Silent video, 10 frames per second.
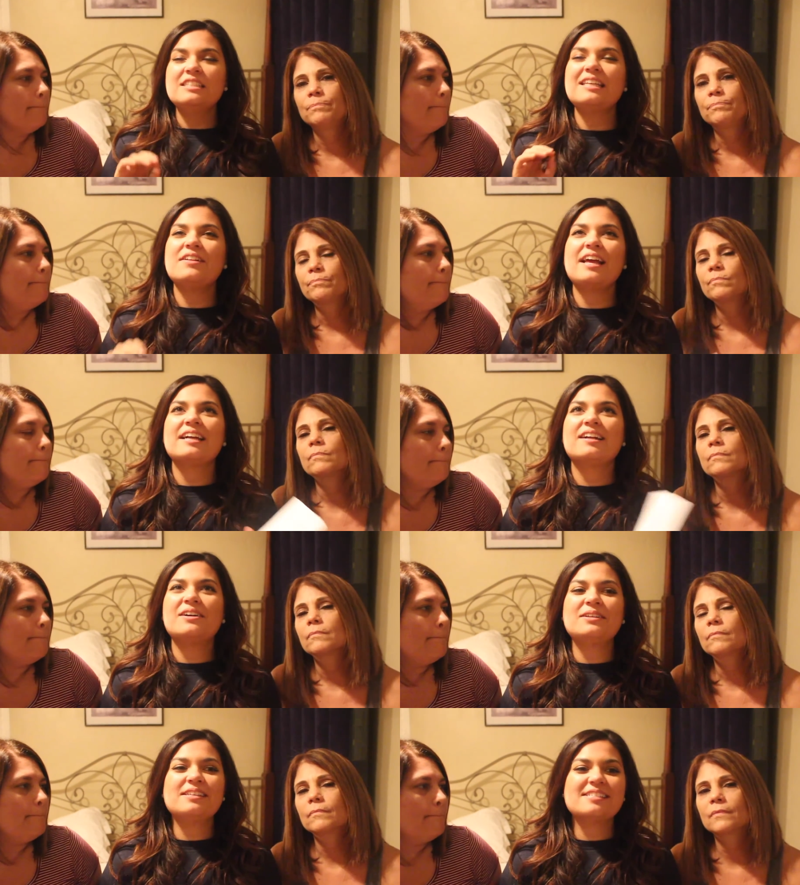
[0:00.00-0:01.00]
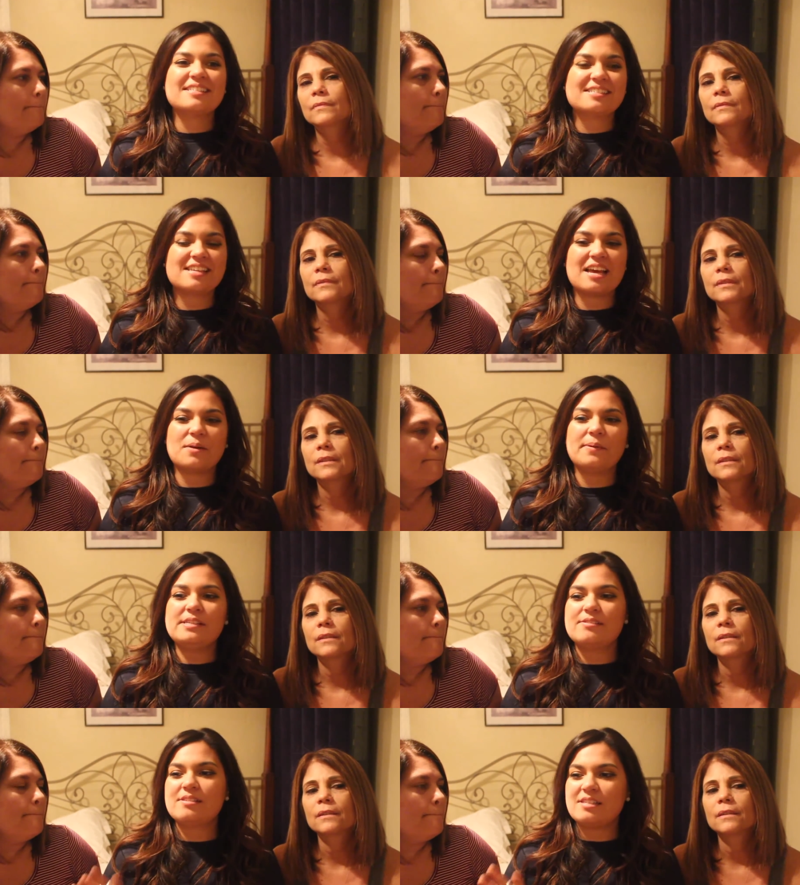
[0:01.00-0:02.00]
Speaker 1: So, like, goals is like when
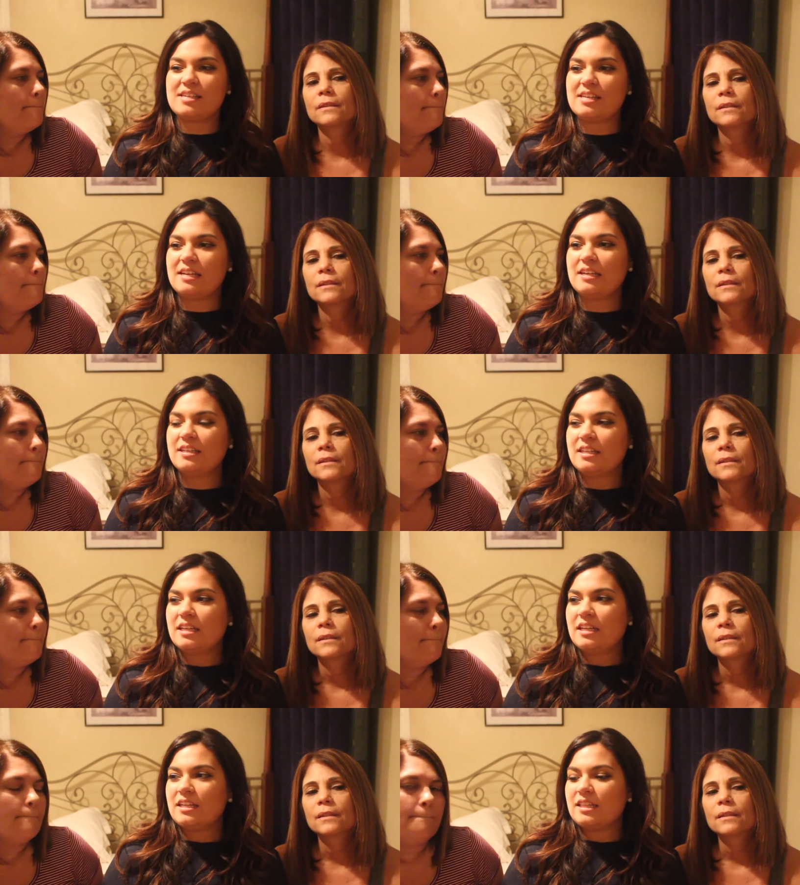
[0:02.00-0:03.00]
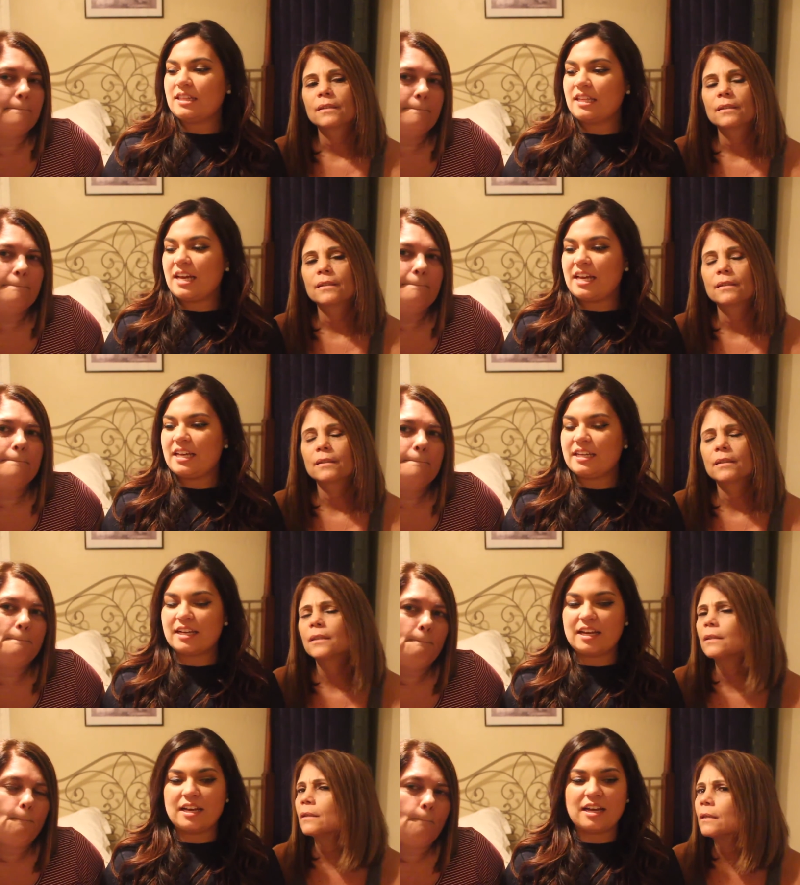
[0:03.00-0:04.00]
you see, like,
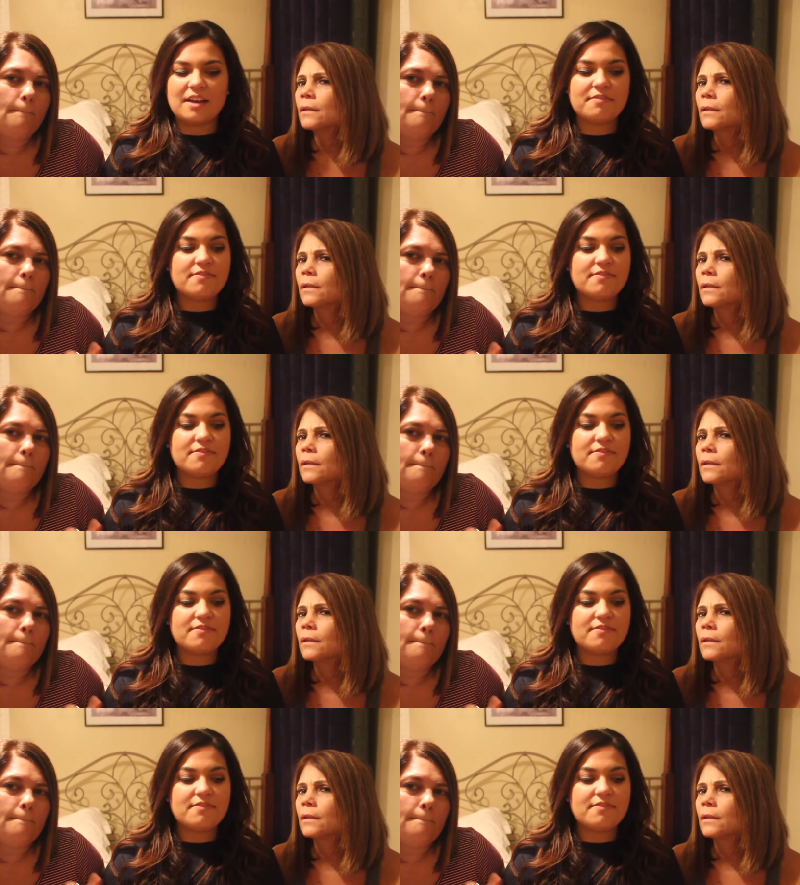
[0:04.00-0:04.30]
a